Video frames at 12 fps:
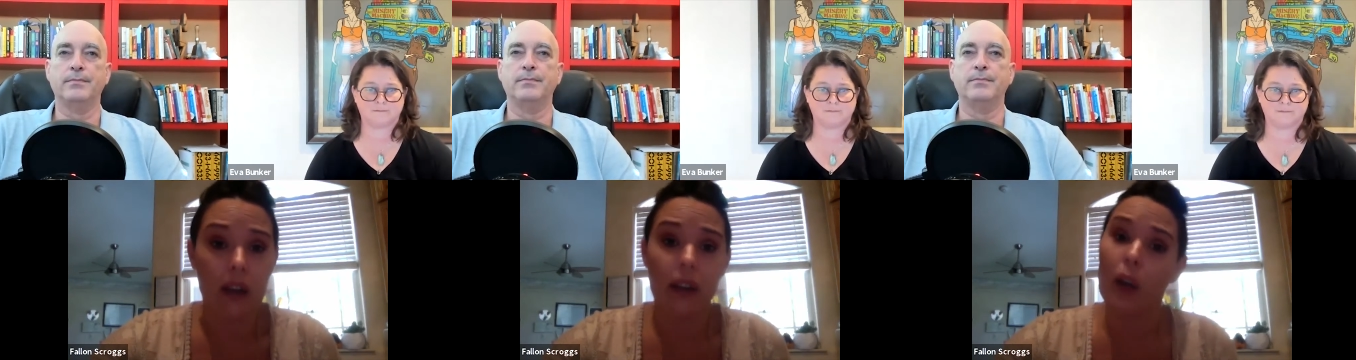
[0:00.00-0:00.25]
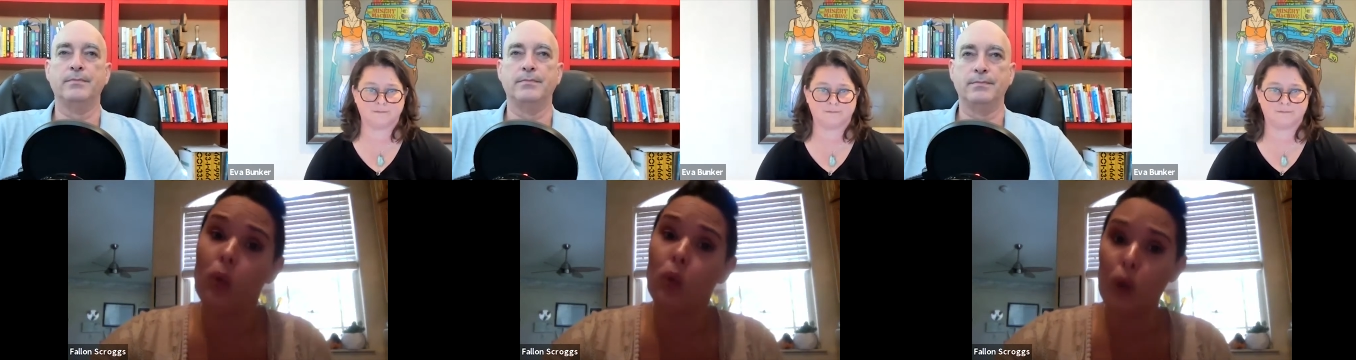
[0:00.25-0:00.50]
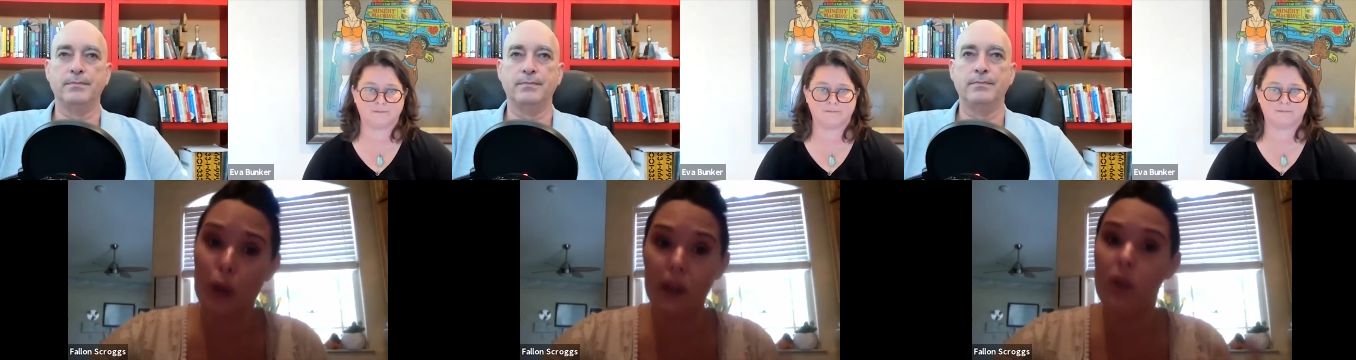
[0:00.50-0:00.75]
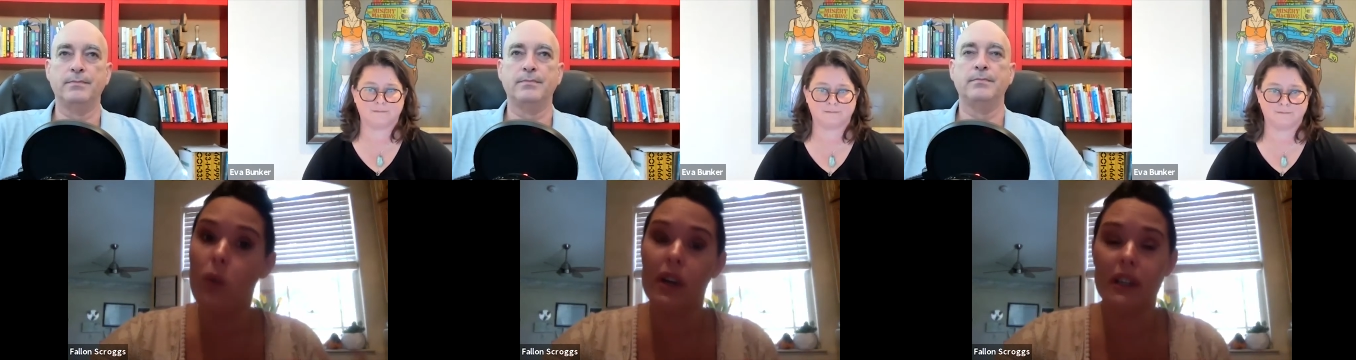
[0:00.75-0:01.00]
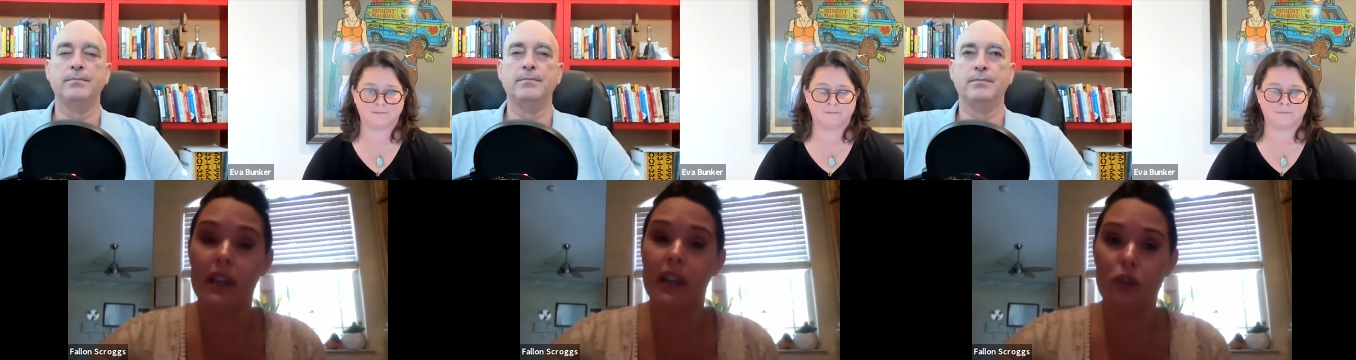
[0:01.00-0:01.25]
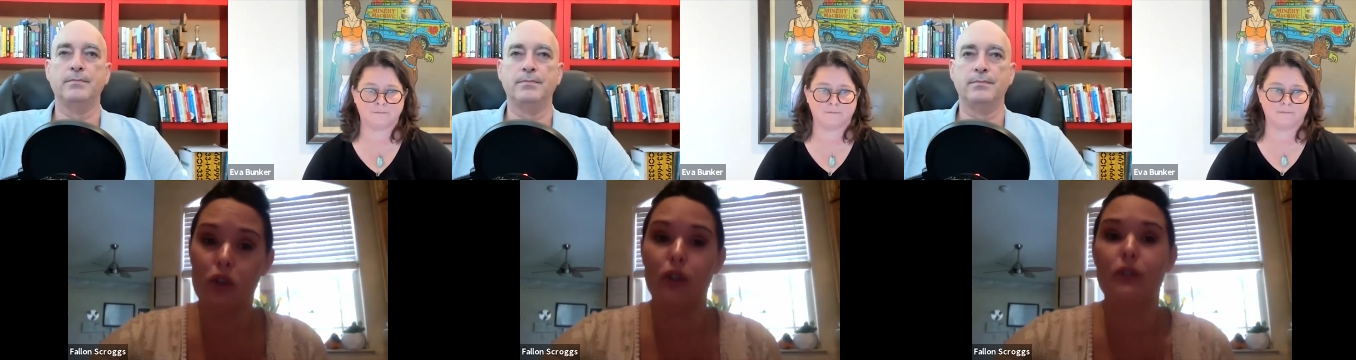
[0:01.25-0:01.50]
Speaker 1: Like I really wanted to
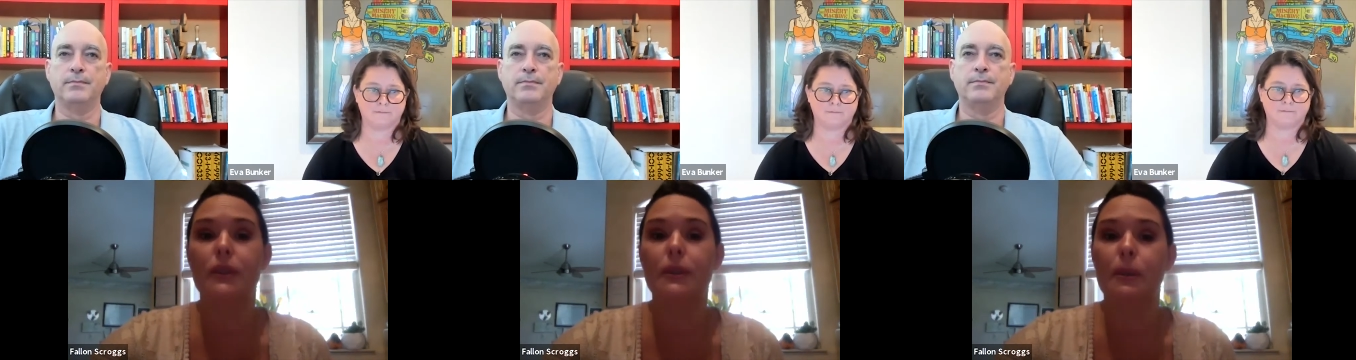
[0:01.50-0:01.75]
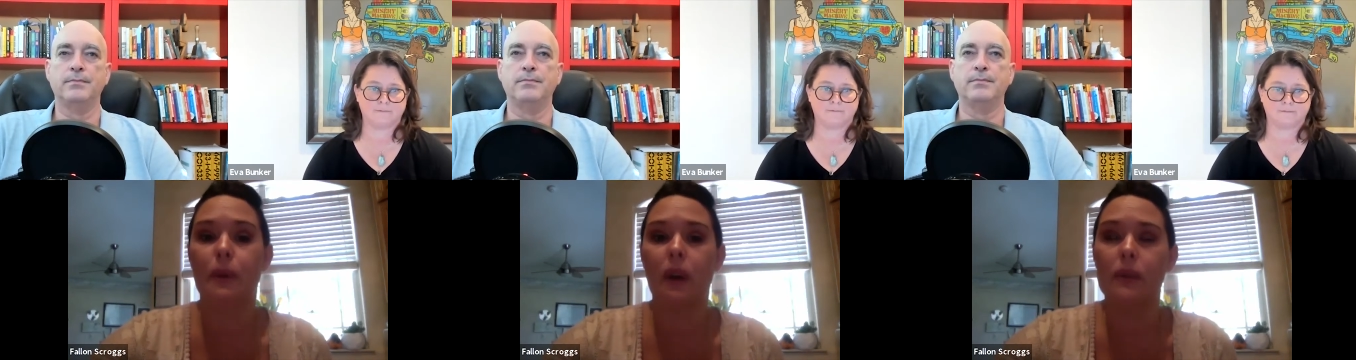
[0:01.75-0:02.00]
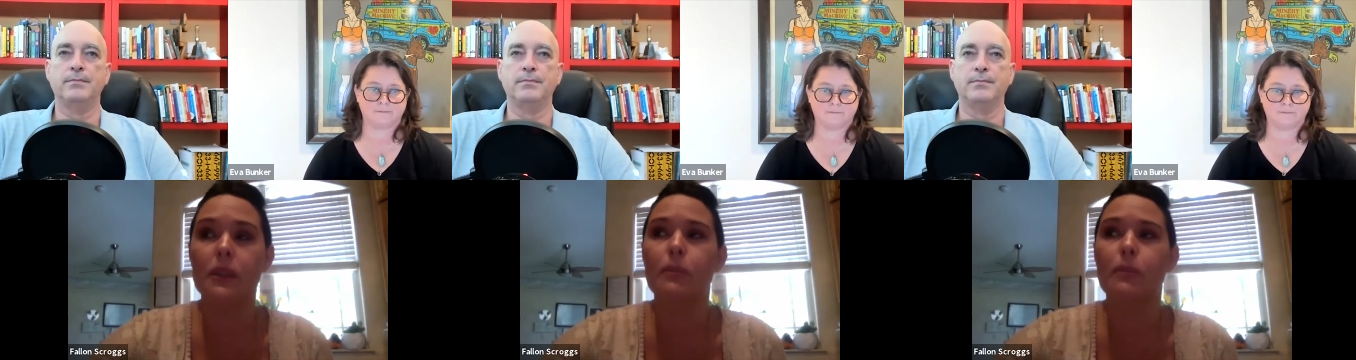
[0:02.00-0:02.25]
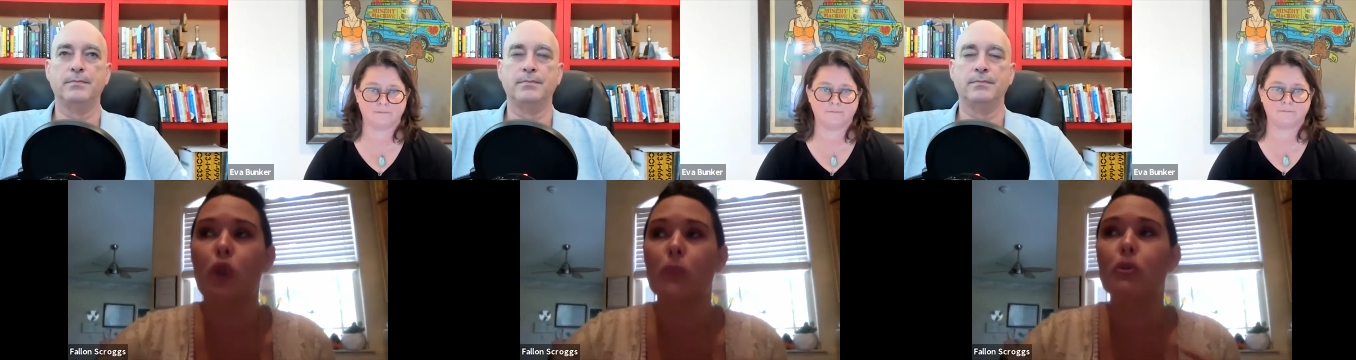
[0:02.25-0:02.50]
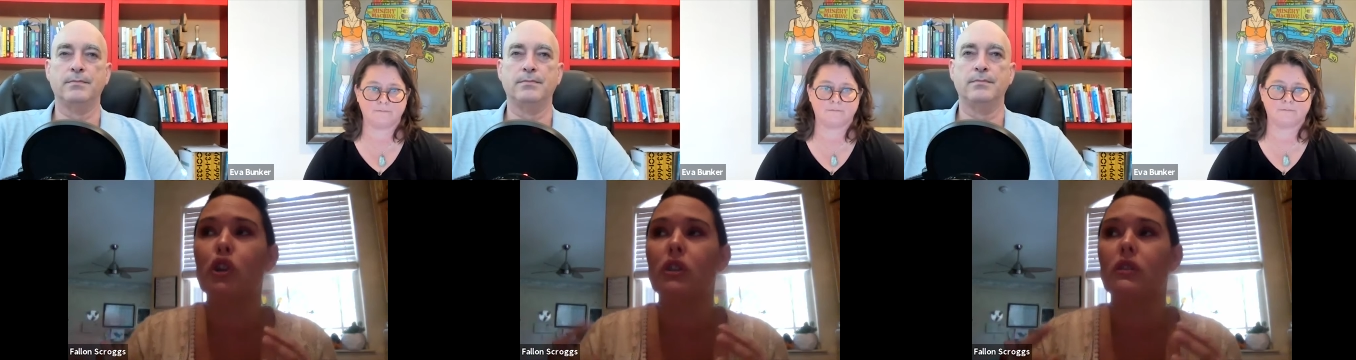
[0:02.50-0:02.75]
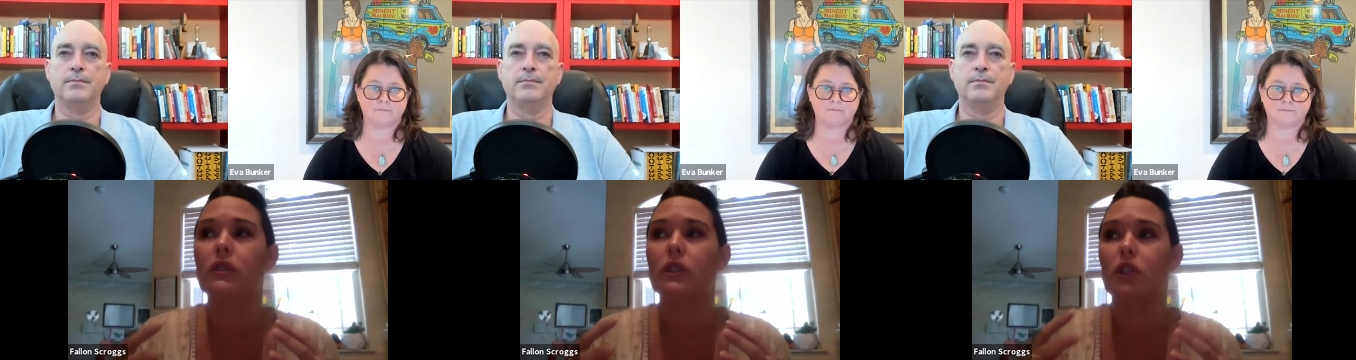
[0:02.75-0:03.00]
introduce a, sub- a
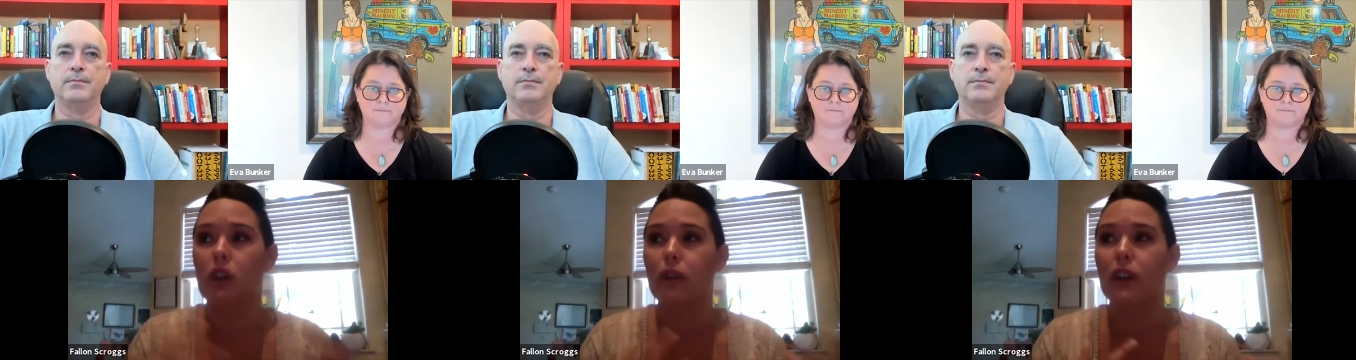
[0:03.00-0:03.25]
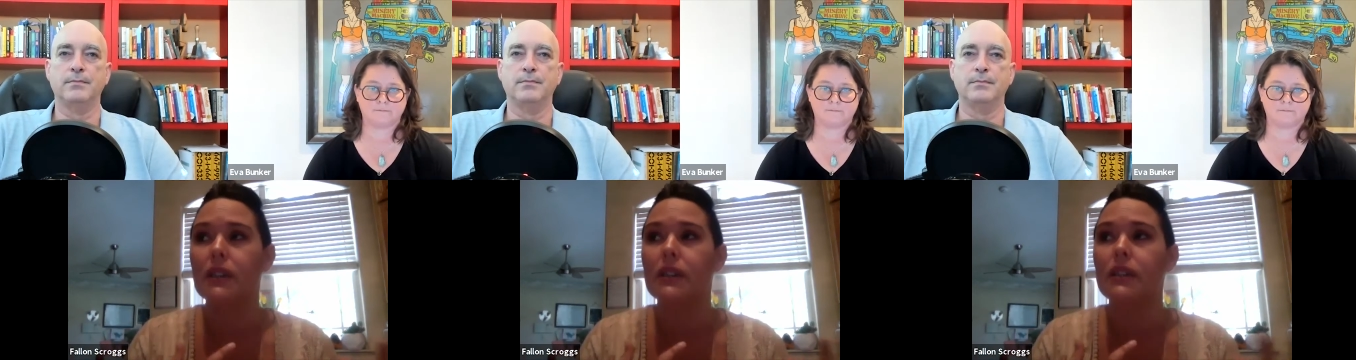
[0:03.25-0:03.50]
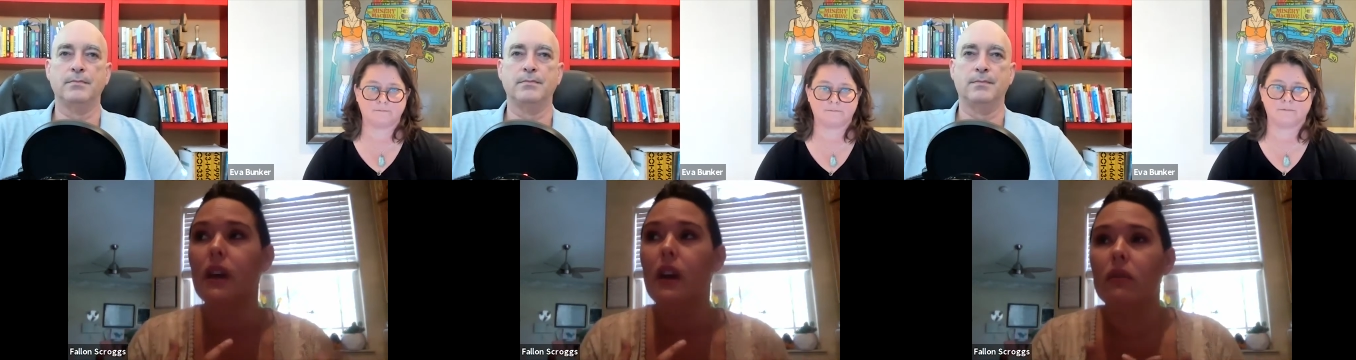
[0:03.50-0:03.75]
subscription service.